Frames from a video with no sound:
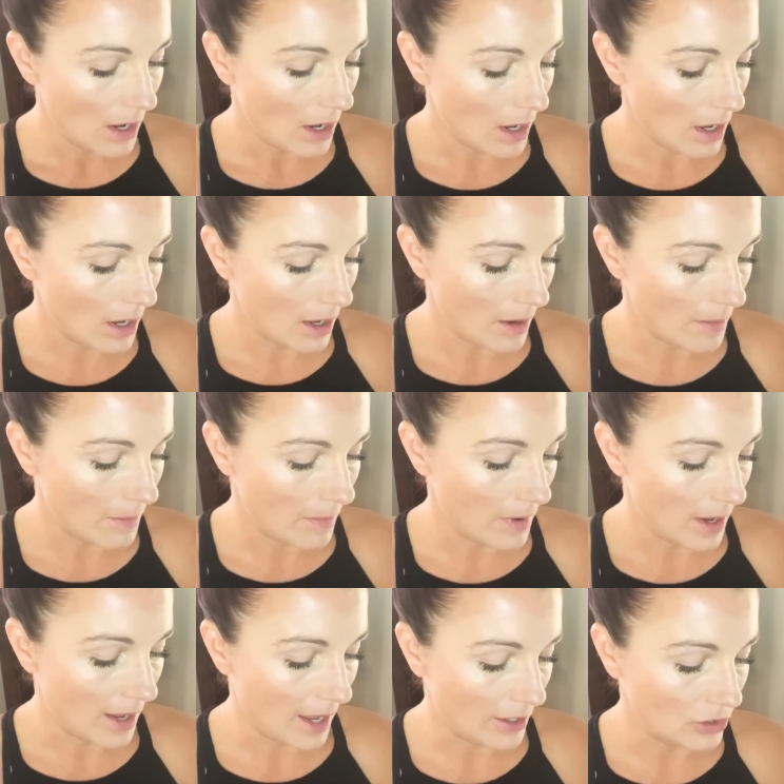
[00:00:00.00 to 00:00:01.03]

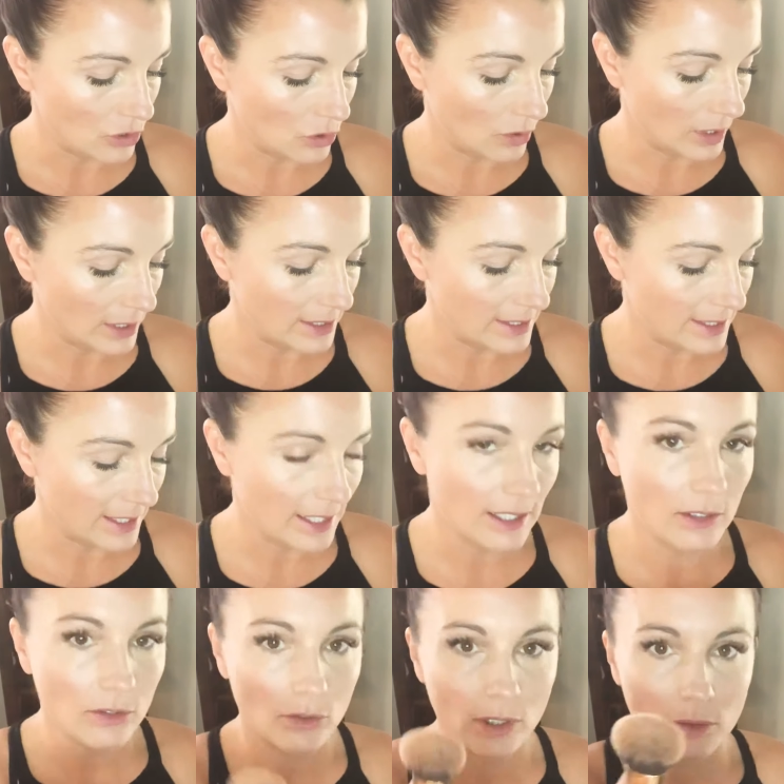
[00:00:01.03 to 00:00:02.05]
As you can
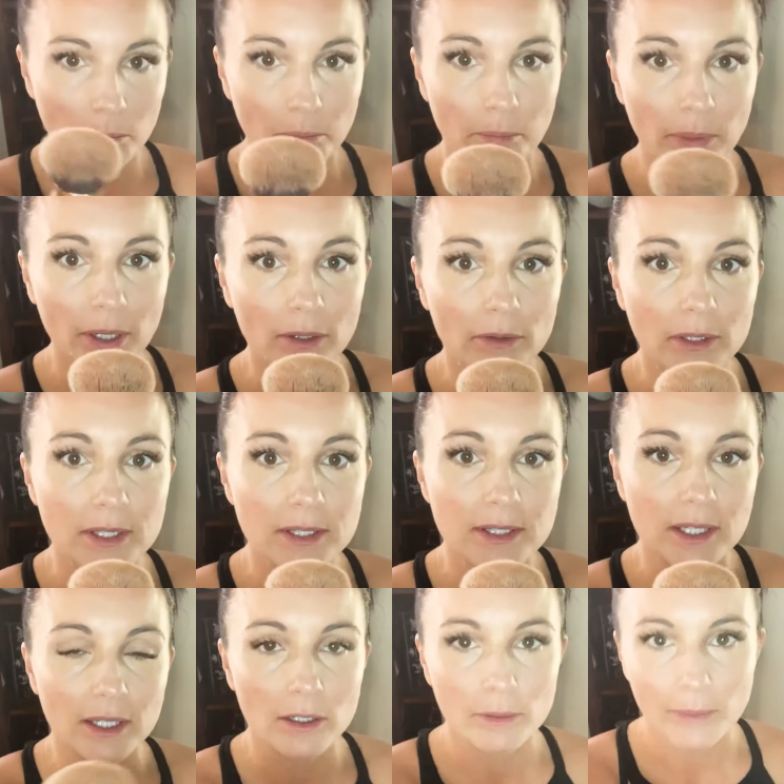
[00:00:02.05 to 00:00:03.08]
see, you can barely
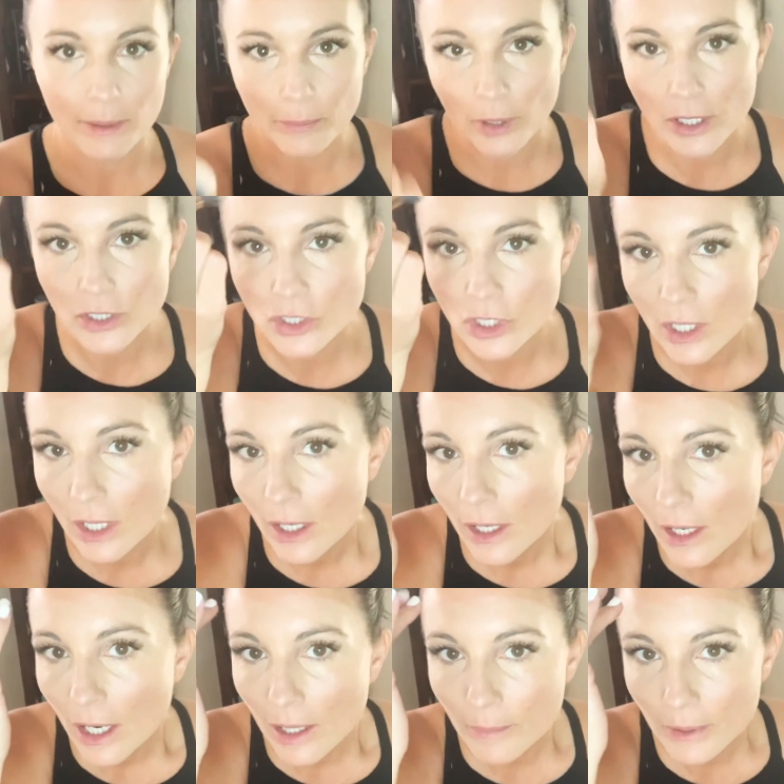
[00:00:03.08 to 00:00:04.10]
see it on my brush.
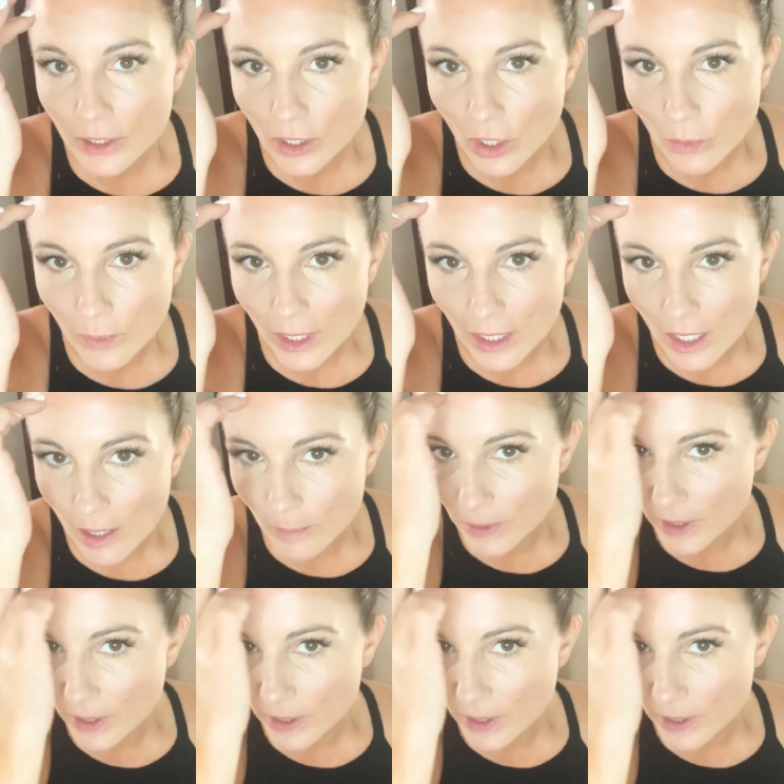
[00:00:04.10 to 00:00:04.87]
I'm gonna go in up